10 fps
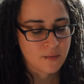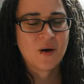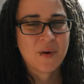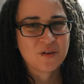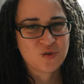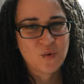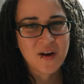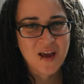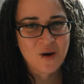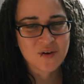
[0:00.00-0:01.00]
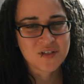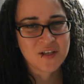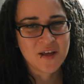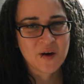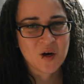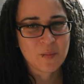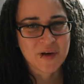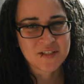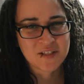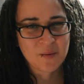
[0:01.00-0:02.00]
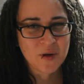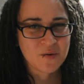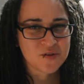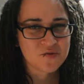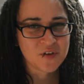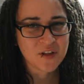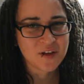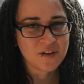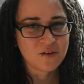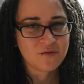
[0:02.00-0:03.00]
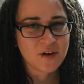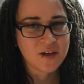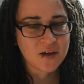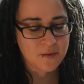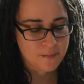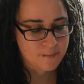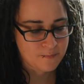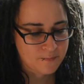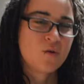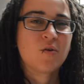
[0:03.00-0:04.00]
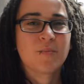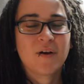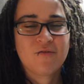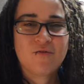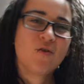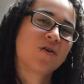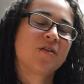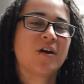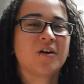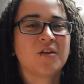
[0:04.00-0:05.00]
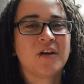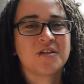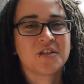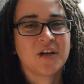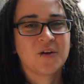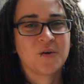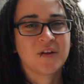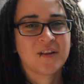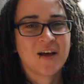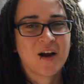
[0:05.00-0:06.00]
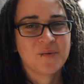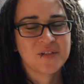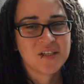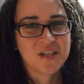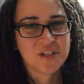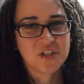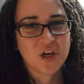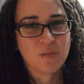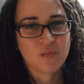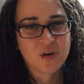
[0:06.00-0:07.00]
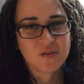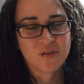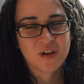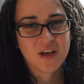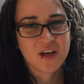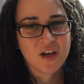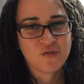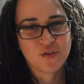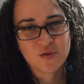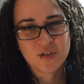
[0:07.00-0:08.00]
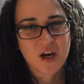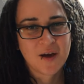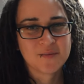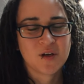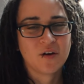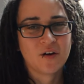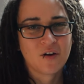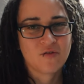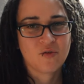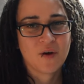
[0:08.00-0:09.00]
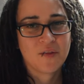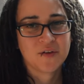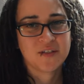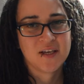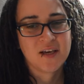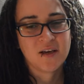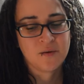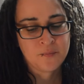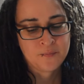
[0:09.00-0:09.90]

About 20 hours later, my stomach was feeling a little funny. With my fourth inoculation, I noted that I was itching briefly a few times on and off throughout the day.